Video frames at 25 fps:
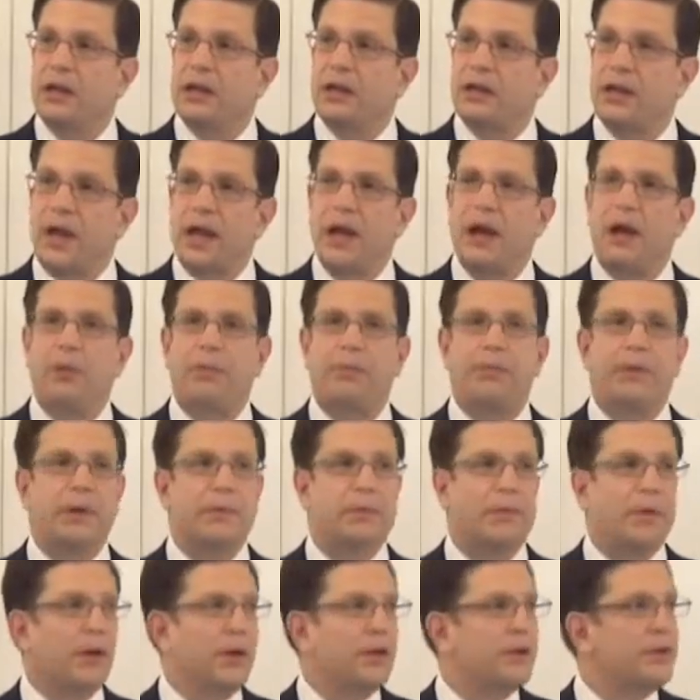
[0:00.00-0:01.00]
to help
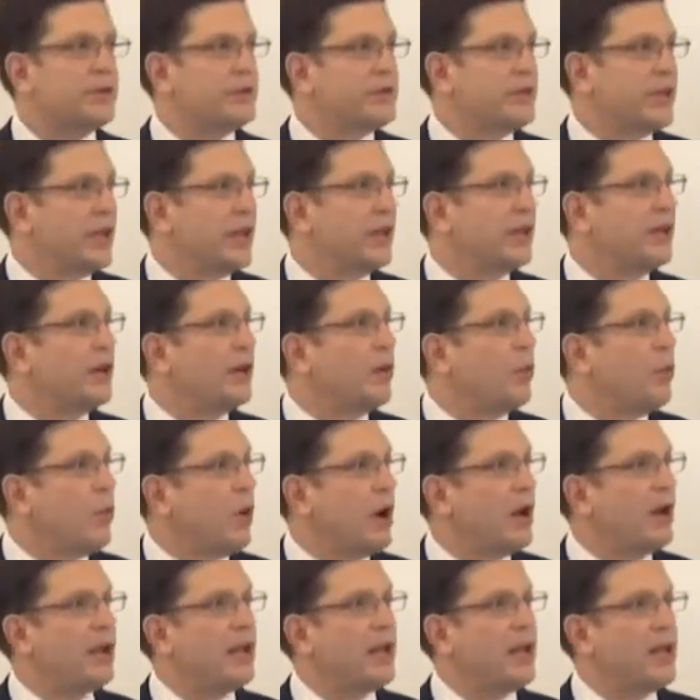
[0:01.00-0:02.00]
people understand,
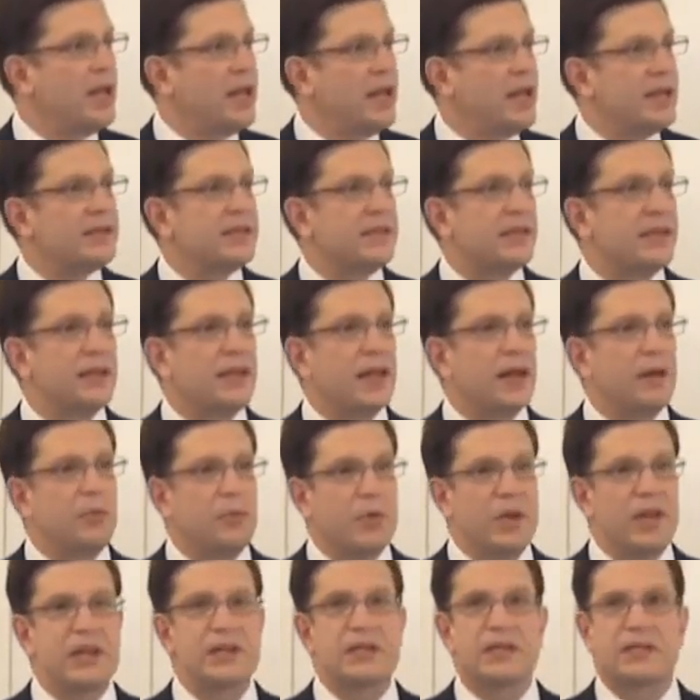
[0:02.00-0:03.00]
what is it that
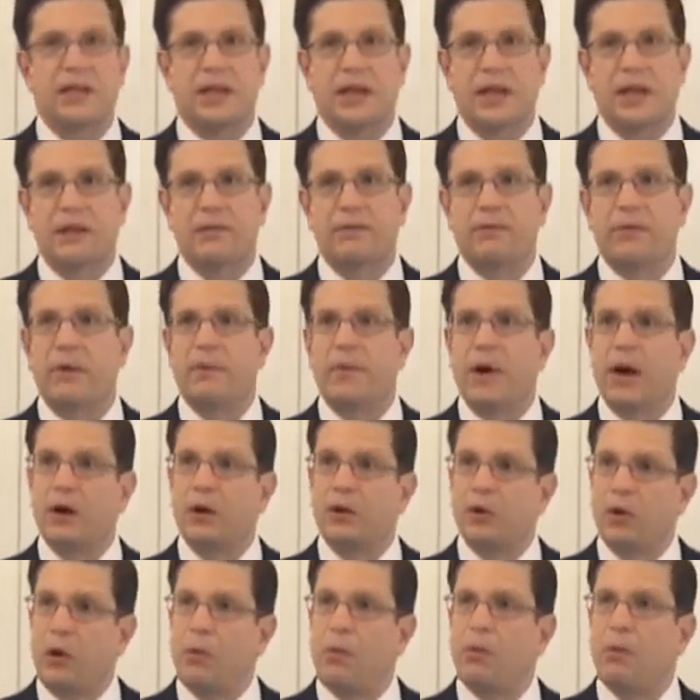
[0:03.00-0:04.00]
we see from our
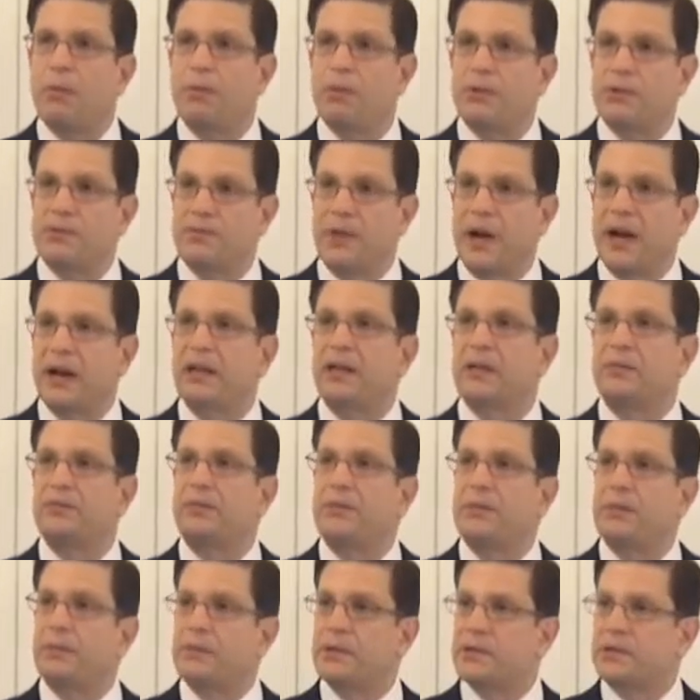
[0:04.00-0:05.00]
global perspective,
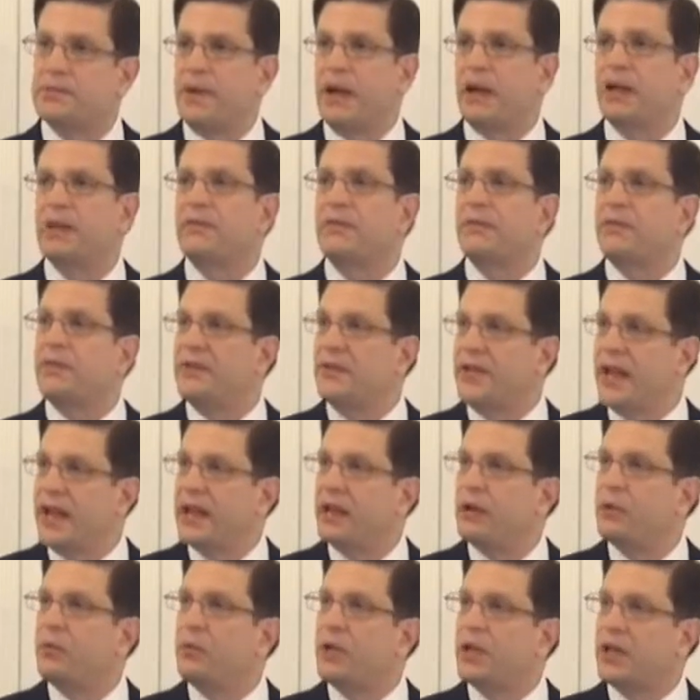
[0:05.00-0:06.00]
from the perspective of the
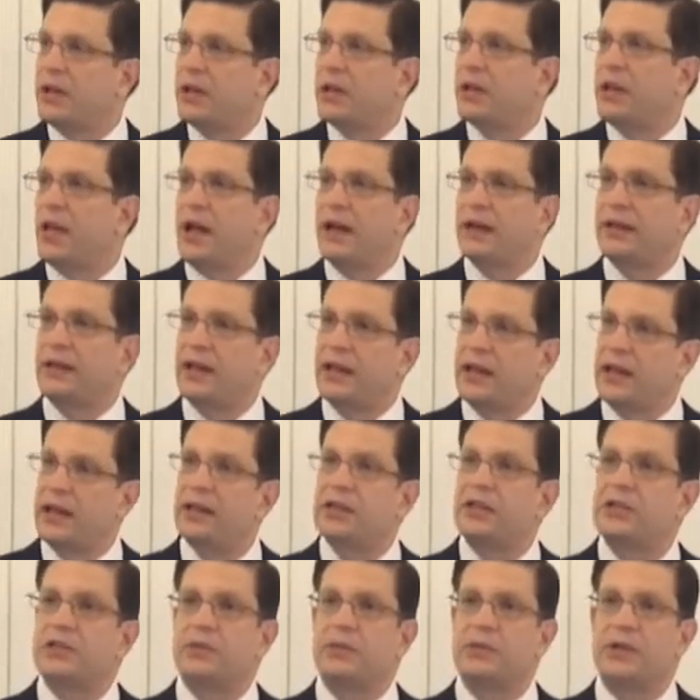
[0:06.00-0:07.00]
data we collect on
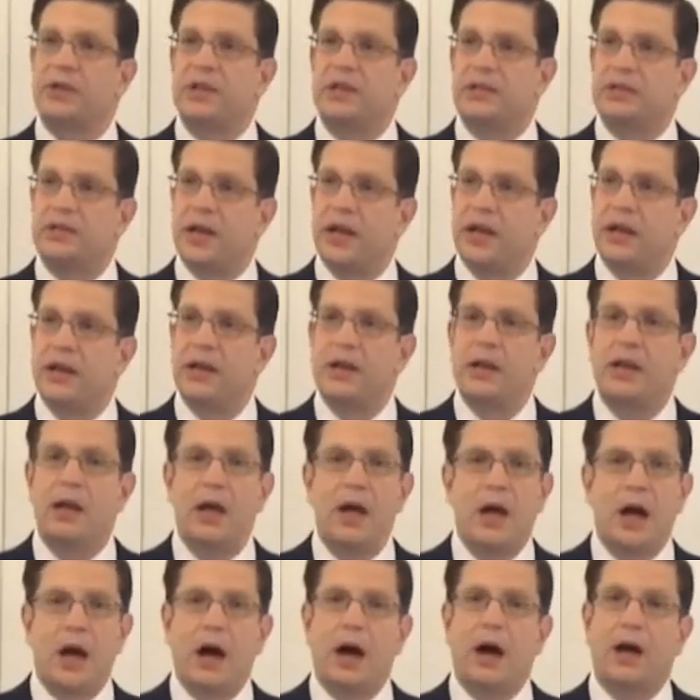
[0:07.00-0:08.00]
injuries, on
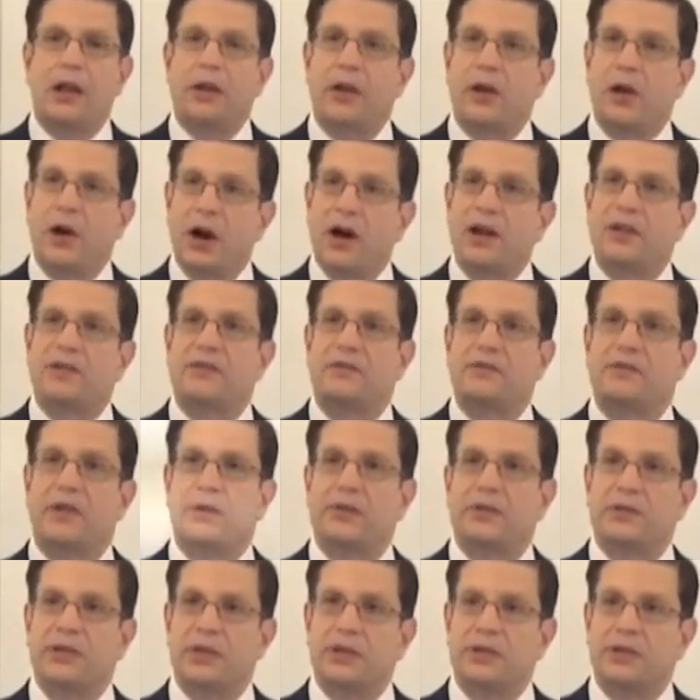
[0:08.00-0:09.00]
the cost of
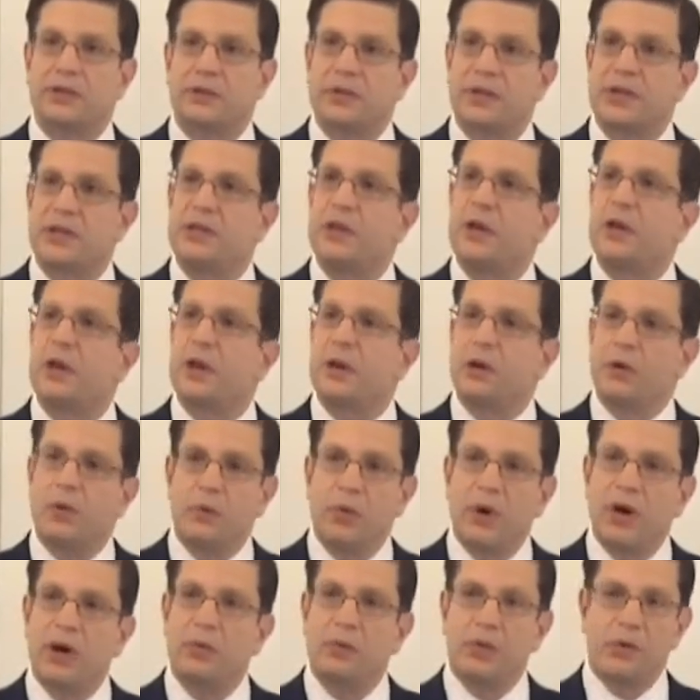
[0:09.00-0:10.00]
those injuries.
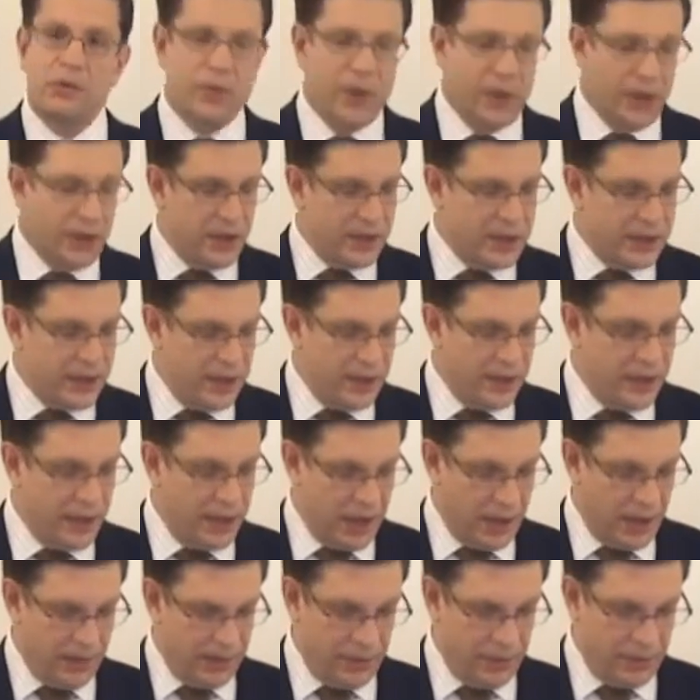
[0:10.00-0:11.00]
Where do we really see
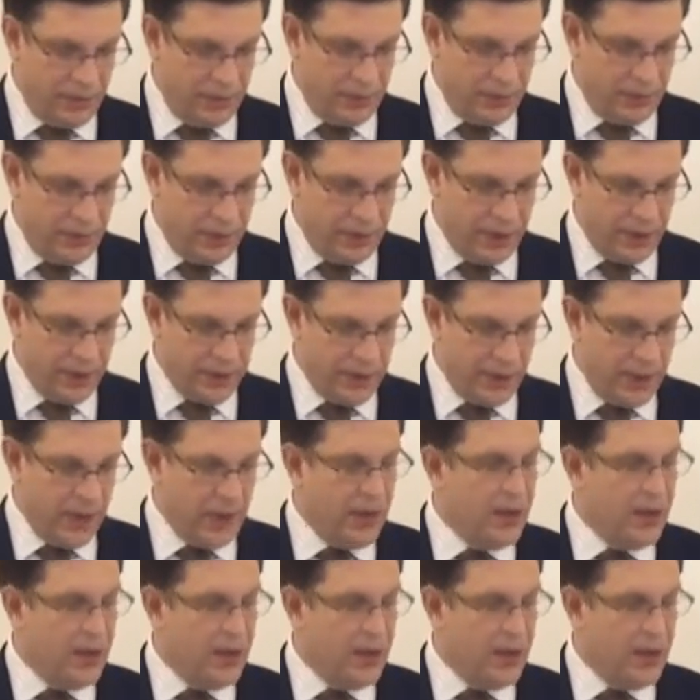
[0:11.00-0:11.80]
the opportunities?